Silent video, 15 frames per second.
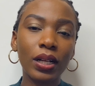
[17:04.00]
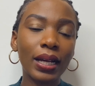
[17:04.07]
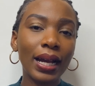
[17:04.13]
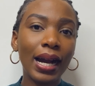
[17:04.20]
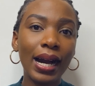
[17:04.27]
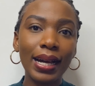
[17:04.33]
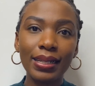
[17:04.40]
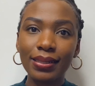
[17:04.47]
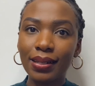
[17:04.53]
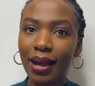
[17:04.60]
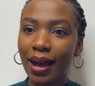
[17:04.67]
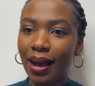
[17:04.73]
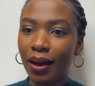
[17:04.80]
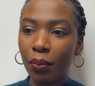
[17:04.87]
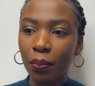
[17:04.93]
cut
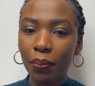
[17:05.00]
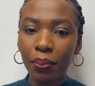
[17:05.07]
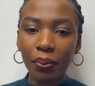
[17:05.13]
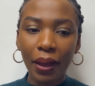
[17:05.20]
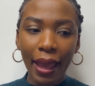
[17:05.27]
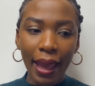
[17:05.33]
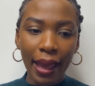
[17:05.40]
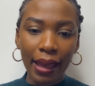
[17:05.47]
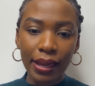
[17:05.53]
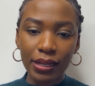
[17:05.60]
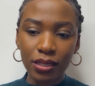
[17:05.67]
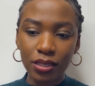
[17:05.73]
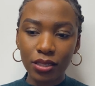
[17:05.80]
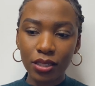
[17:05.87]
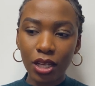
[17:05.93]
up,
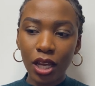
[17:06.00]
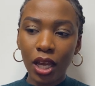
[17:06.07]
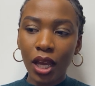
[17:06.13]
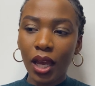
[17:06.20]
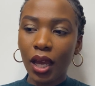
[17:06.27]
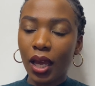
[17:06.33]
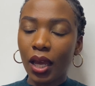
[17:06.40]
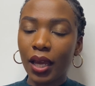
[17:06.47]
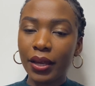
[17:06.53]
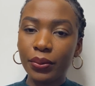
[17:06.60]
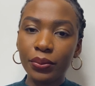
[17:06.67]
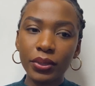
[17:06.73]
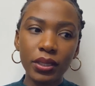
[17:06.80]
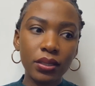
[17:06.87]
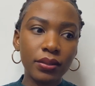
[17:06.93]
and it
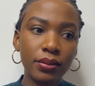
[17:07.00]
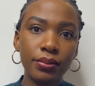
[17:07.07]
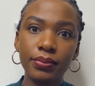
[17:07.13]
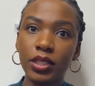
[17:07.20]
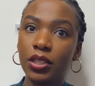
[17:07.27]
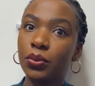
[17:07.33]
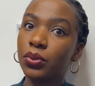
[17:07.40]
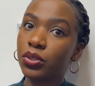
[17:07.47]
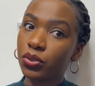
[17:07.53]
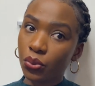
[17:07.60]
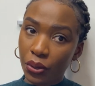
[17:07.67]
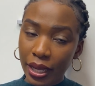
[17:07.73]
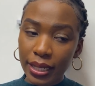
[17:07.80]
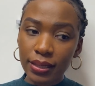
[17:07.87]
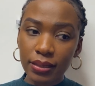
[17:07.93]
was
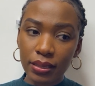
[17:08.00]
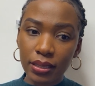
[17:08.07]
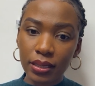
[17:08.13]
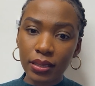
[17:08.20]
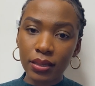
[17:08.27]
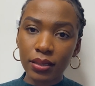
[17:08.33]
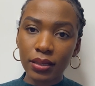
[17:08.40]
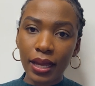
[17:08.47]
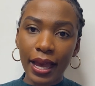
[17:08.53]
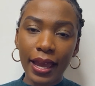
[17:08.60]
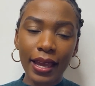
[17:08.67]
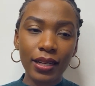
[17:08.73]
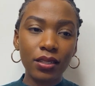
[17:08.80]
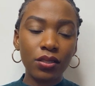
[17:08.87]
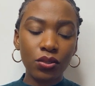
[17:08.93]
crazy. I
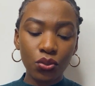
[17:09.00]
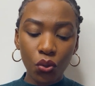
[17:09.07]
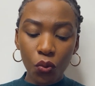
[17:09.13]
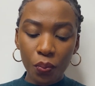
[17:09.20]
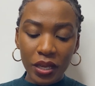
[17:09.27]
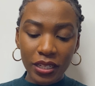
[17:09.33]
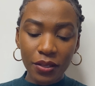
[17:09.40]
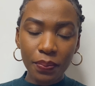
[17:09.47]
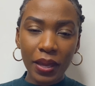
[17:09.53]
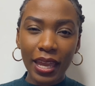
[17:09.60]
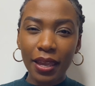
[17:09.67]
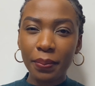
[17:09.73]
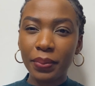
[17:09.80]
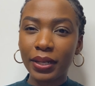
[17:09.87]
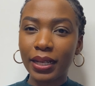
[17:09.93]
had so many
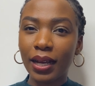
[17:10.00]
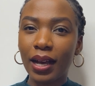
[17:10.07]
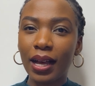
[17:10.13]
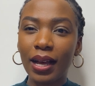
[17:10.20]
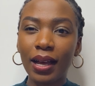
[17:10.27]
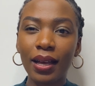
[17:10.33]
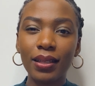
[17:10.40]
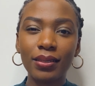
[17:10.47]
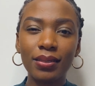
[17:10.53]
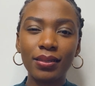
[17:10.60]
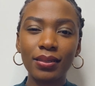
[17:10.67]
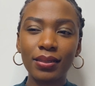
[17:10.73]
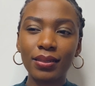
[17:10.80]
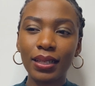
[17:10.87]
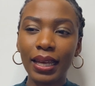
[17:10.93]
paper
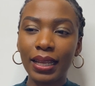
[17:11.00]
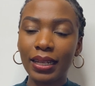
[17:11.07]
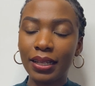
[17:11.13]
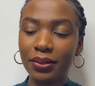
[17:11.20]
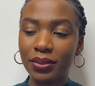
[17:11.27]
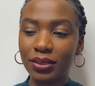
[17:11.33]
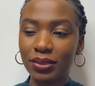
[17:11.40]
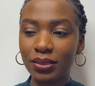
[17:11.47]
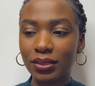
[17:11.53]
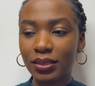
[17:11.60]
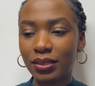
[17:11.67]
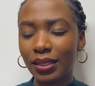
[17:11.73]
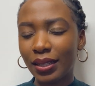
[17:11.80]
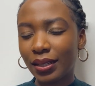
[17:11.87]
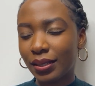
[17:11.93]
cuts, and I was
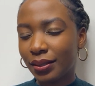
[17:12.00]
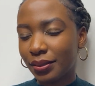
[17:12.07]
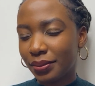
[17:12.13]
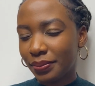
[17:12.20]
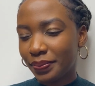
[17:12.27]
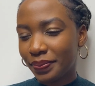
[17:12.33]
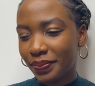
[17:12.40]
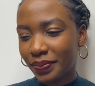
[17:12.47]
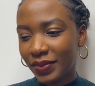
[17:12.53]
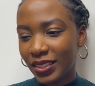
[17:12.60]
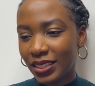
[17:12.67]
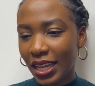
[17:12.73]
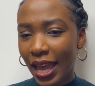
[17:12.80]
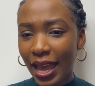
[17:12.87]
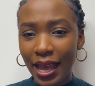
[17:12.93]
just like,
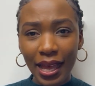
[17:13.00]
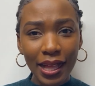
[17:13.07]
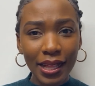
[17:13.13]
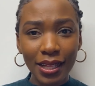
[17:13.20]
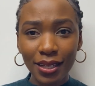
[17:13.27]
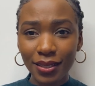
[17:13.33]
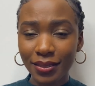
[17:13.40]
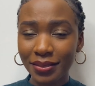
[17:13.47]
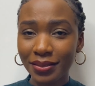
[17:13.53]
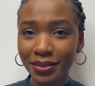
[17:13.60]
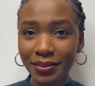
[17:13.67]
child.